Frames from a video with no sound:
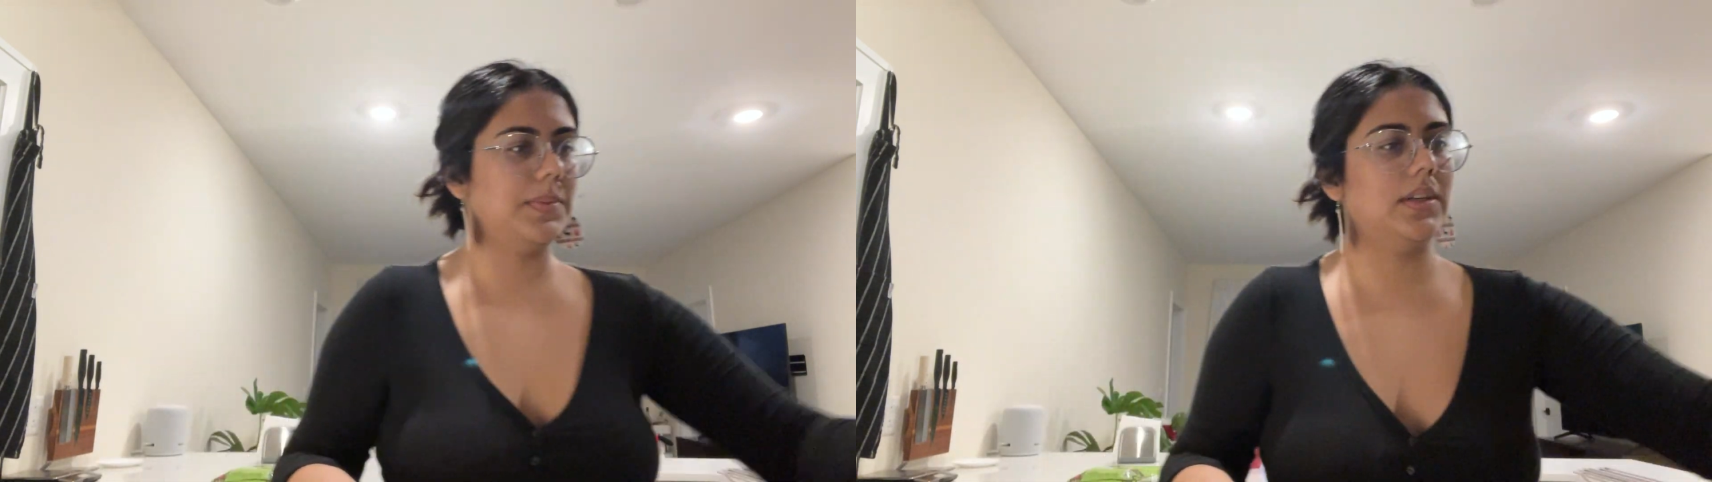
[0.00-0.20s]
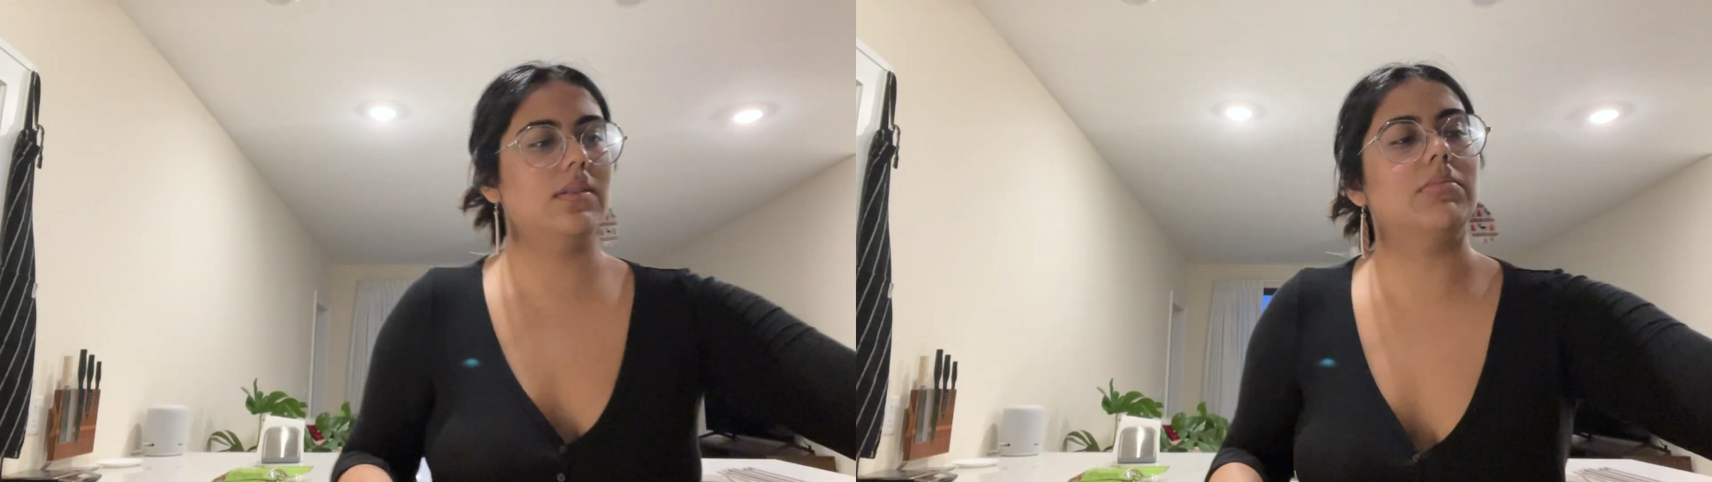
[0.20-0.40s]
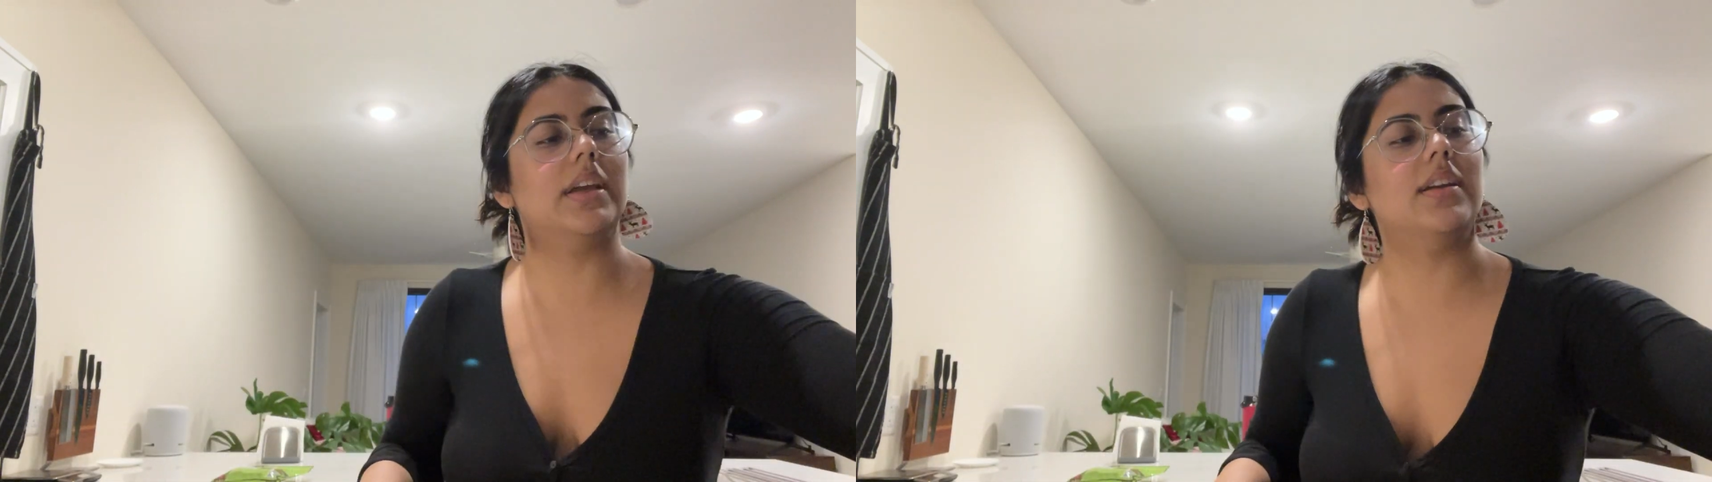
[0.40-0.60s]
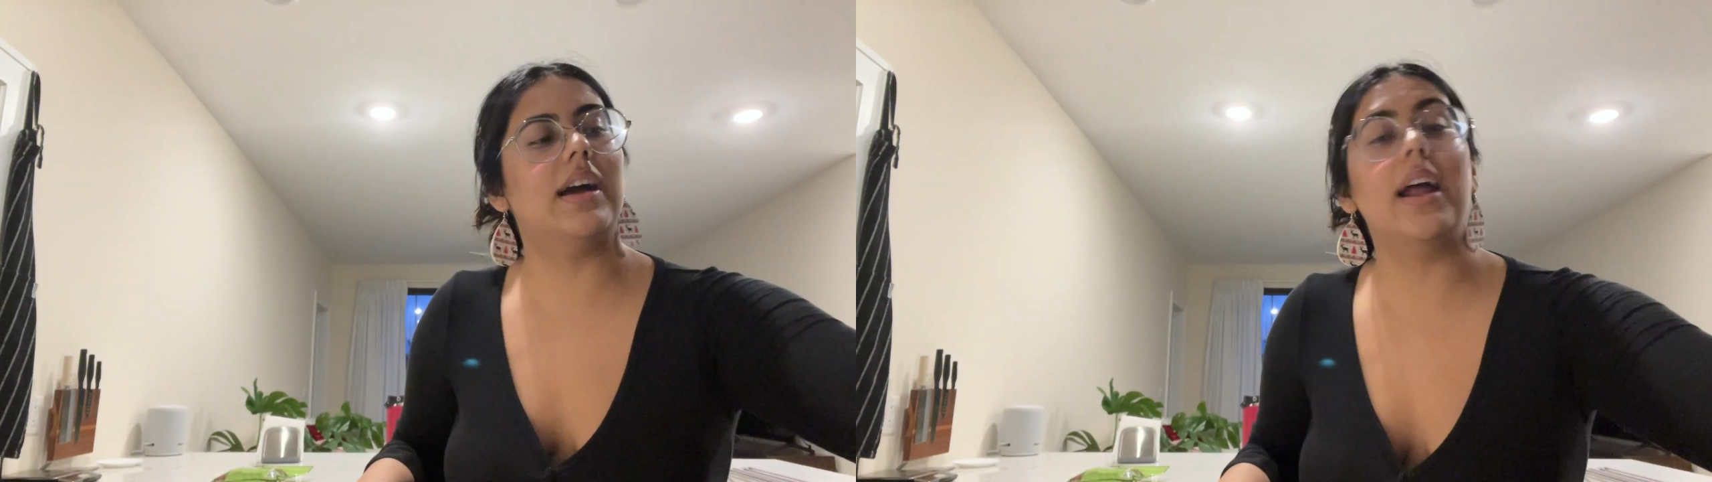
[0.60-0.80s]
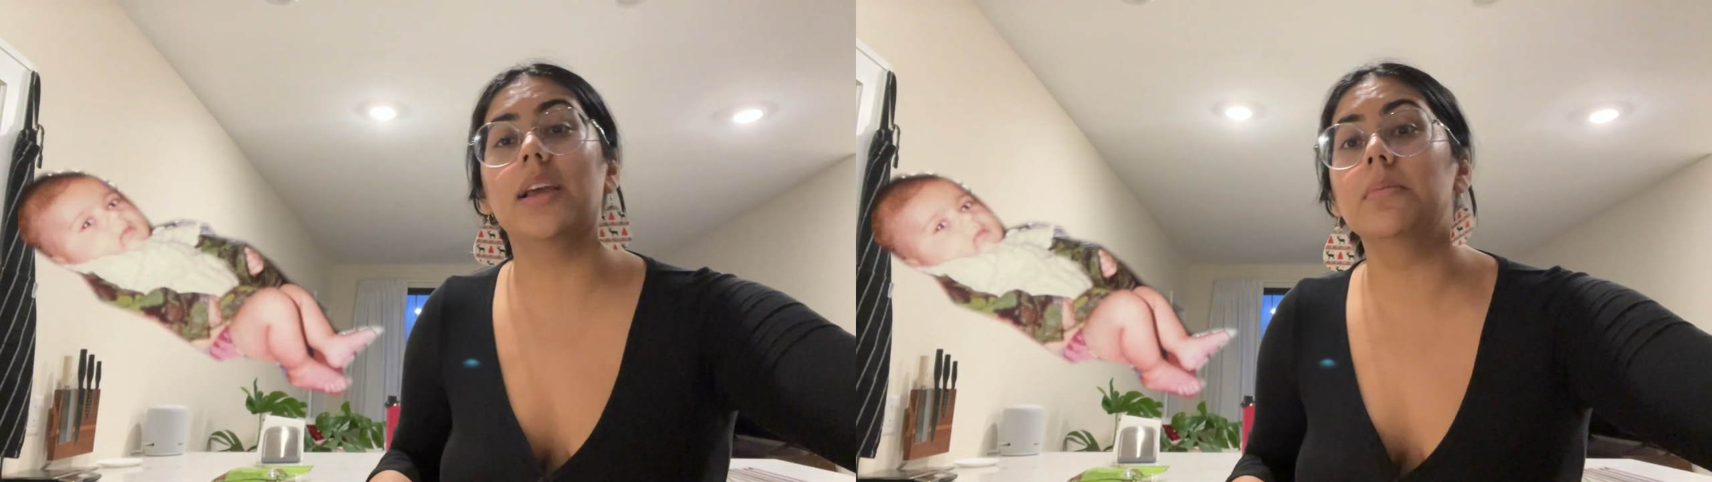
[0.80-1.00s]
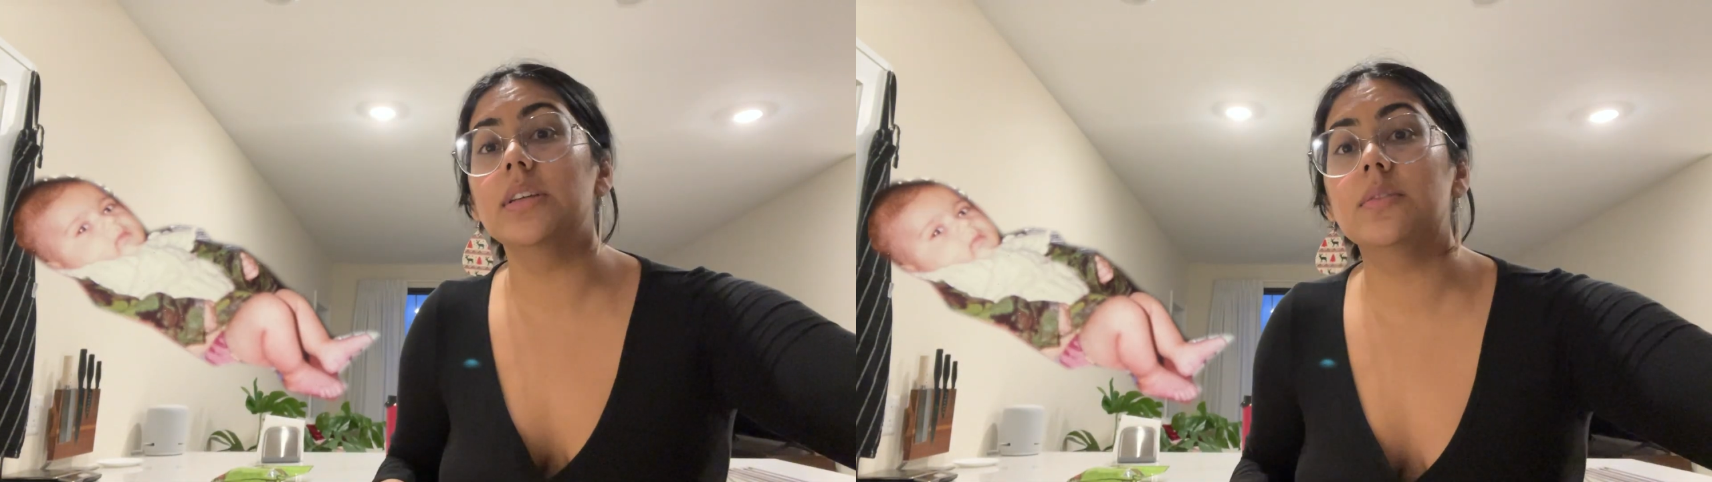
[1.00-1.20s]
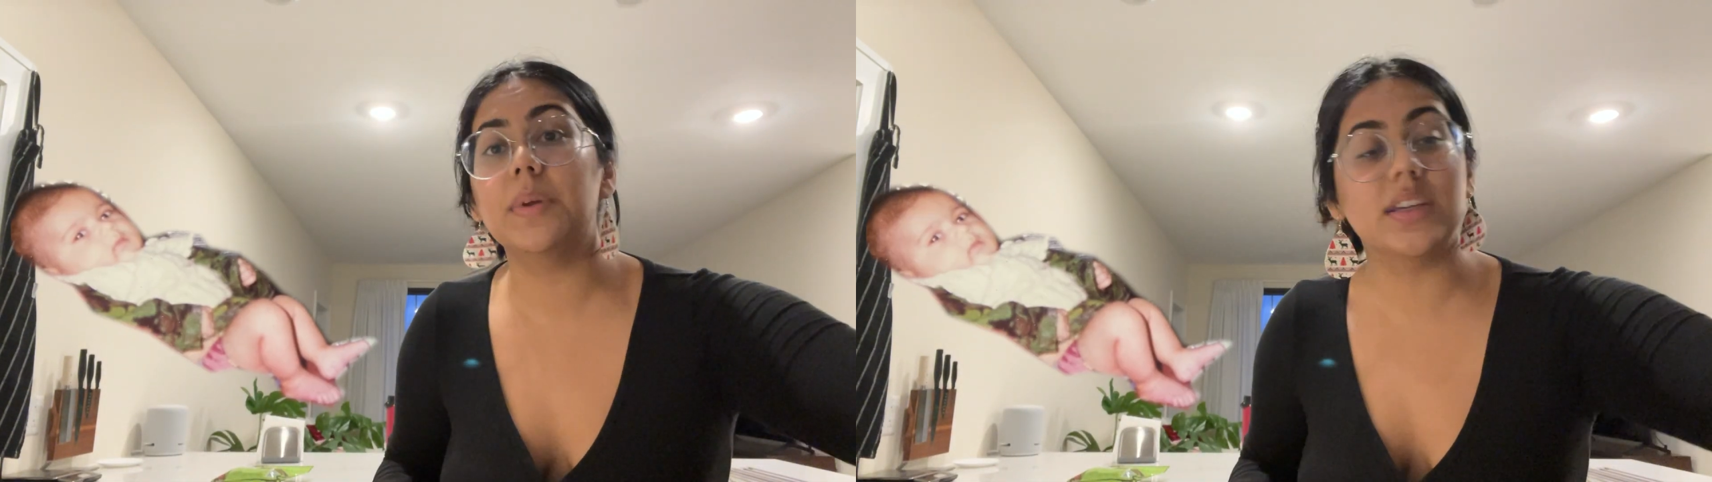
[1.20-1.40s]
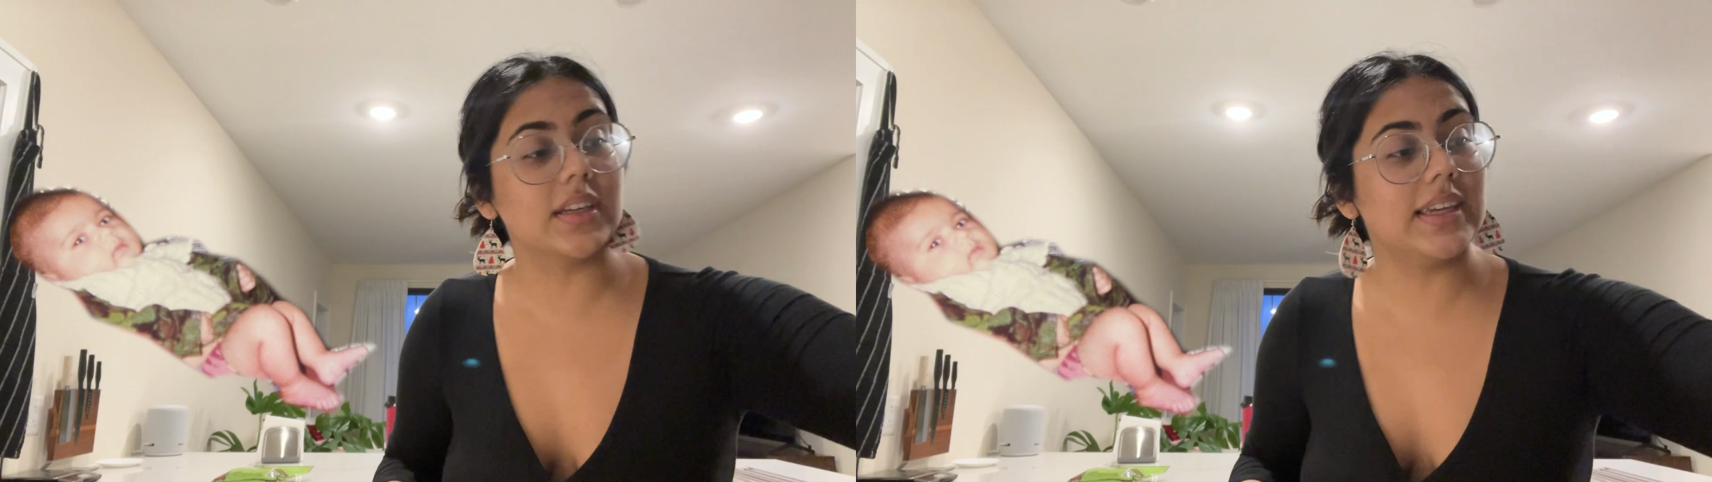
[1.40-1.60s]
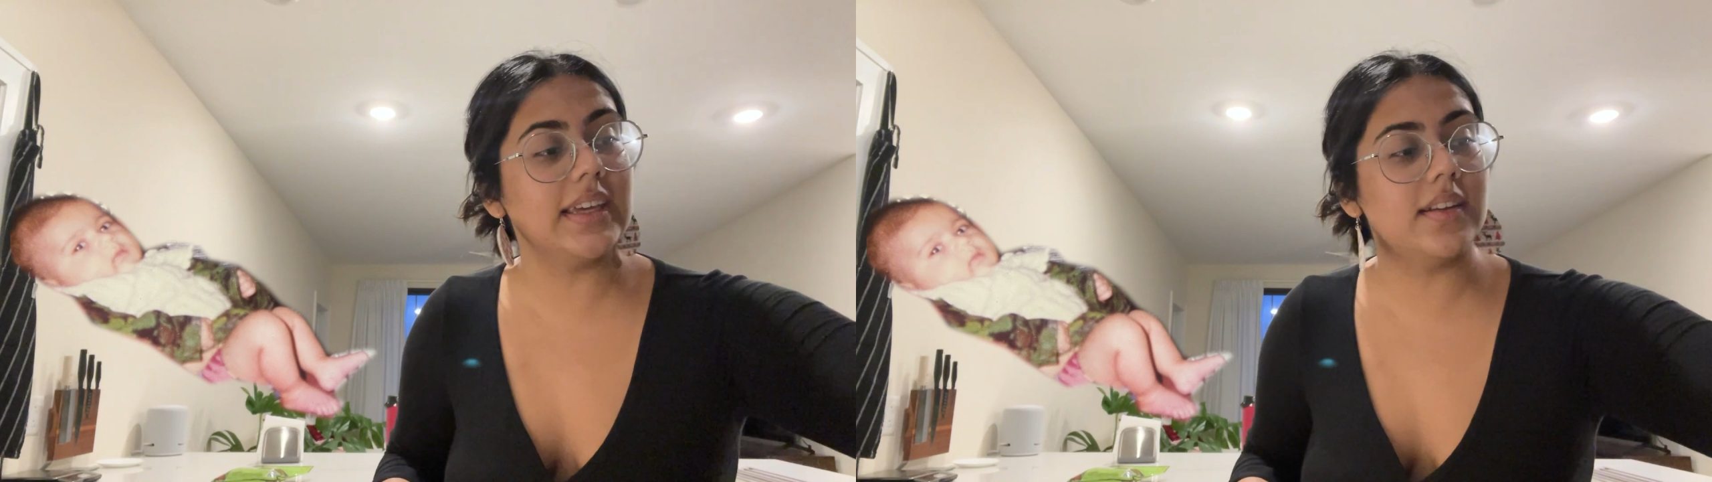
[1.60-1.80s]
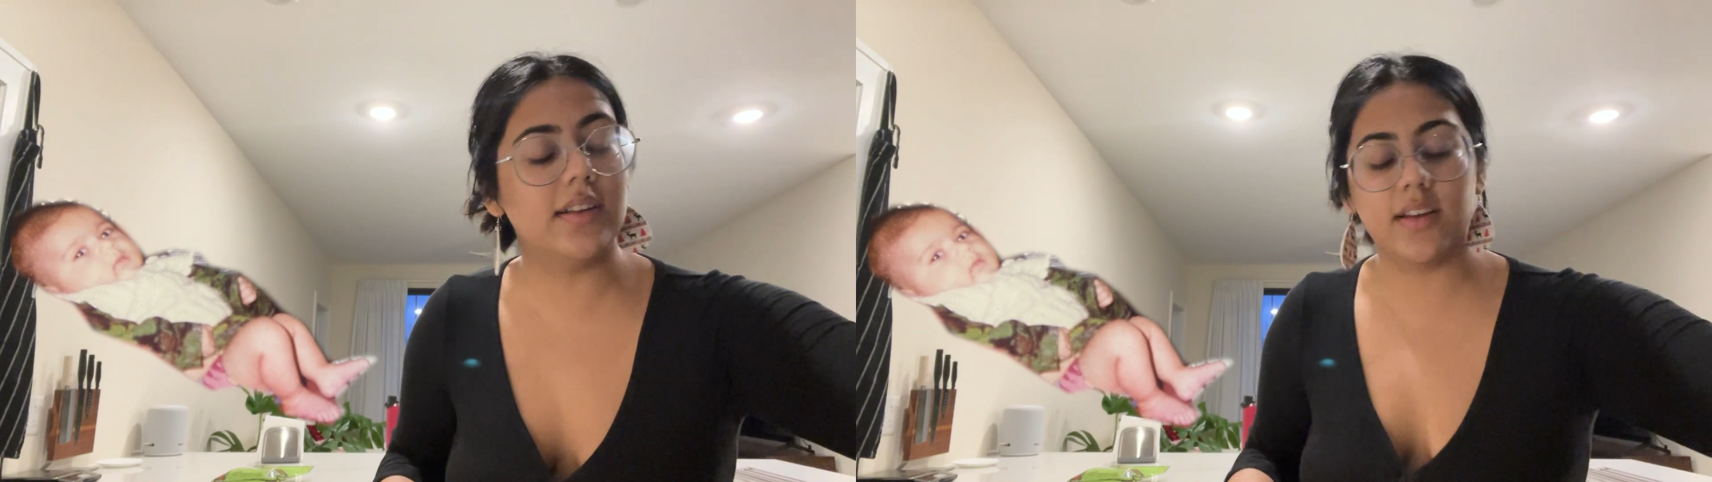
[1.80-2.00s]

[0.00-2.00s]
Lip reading: but oh my God, I miss being a kid.